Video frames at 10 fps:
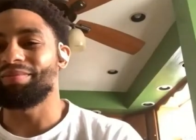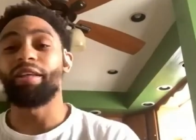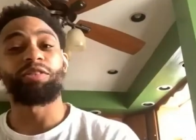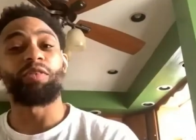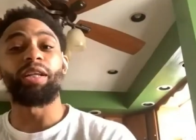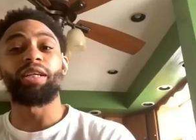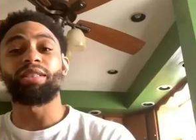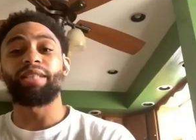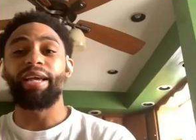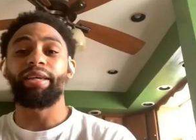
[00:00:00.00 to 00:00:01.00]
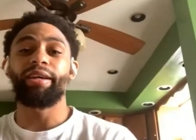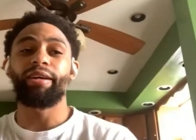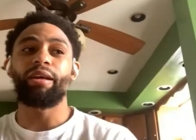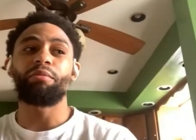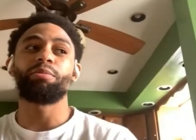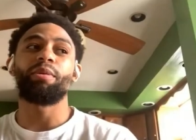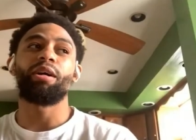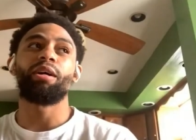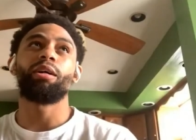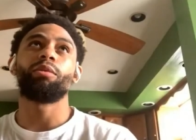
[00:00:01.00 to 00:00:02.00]
it's funny because that year, that was
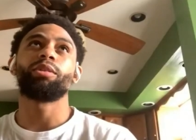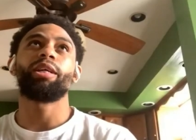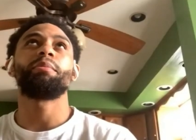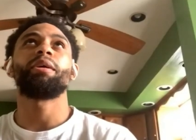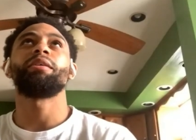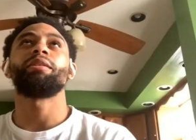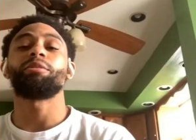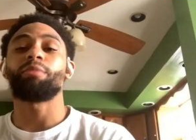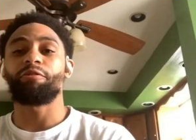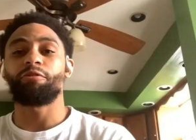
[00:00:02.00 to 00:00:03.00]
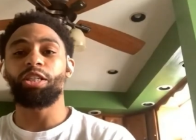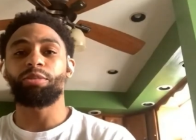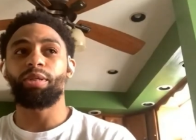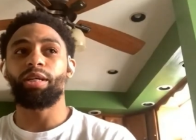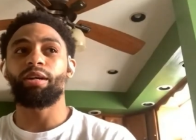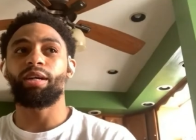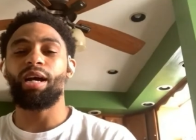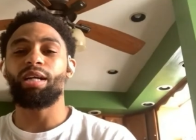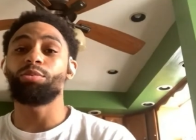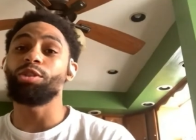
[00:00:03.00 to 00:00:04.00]
my freshman year in
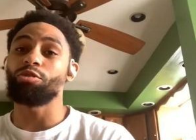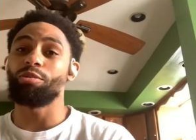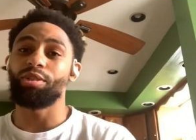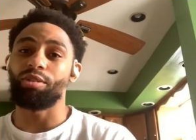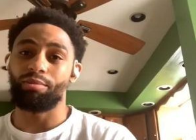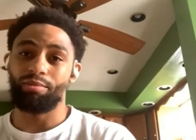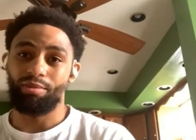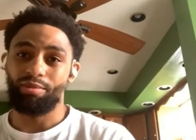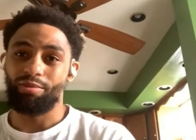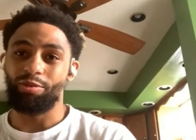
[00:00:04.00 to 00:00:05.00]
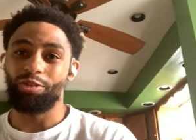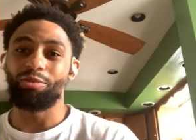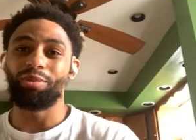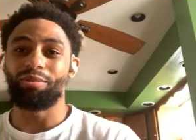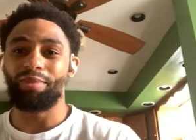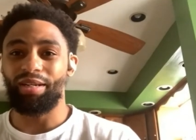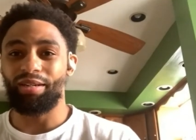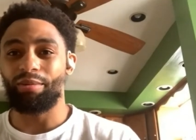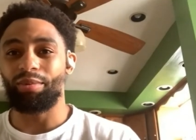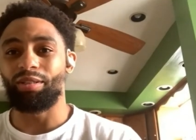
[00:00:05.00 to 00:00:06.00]
college. We scrimmaged them that year, I